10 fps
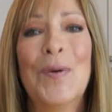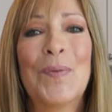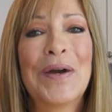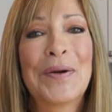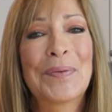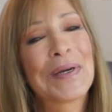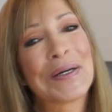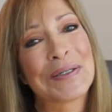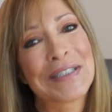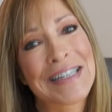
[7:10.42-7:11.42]

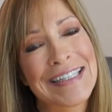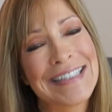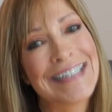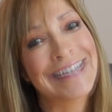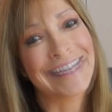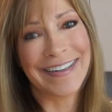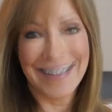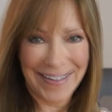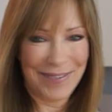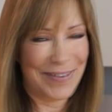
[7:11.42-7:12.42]
winner-winner, chicken dinner,
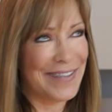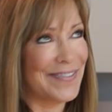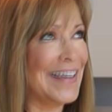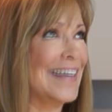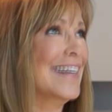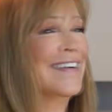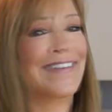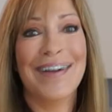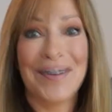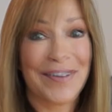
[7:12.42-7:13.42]
win-win.
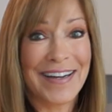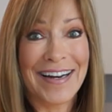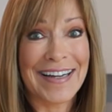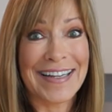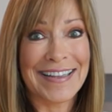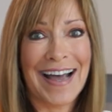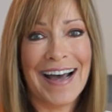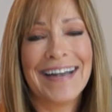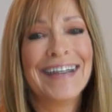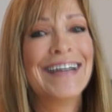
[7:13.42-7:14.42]
Where did I get
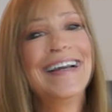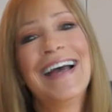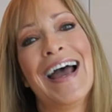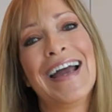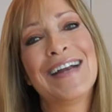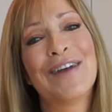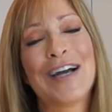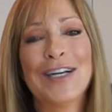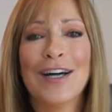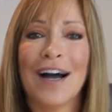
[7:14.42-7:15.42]
that?
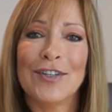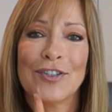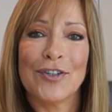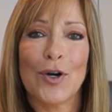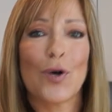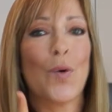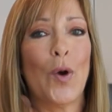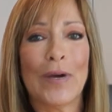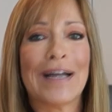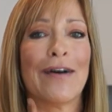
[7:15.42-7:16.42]
Anyway, I shouldn't go
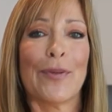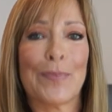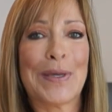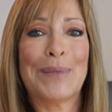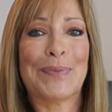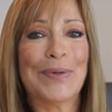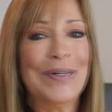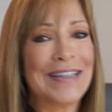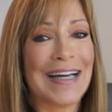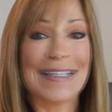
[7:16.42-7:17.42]
quoting other people.
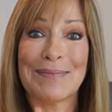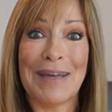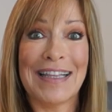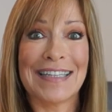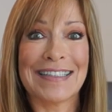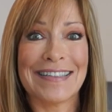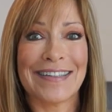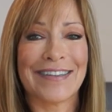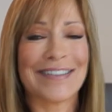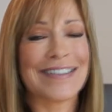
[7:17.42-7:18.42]
That's my lesson
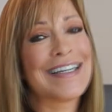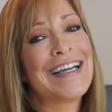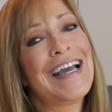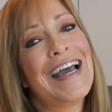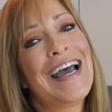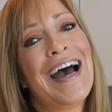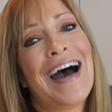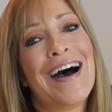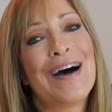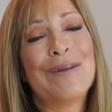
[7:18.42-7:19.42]
learned.
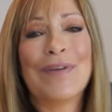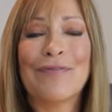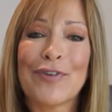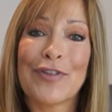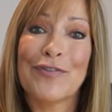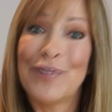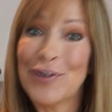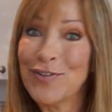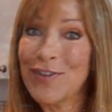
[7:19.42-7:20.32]
Um, for the full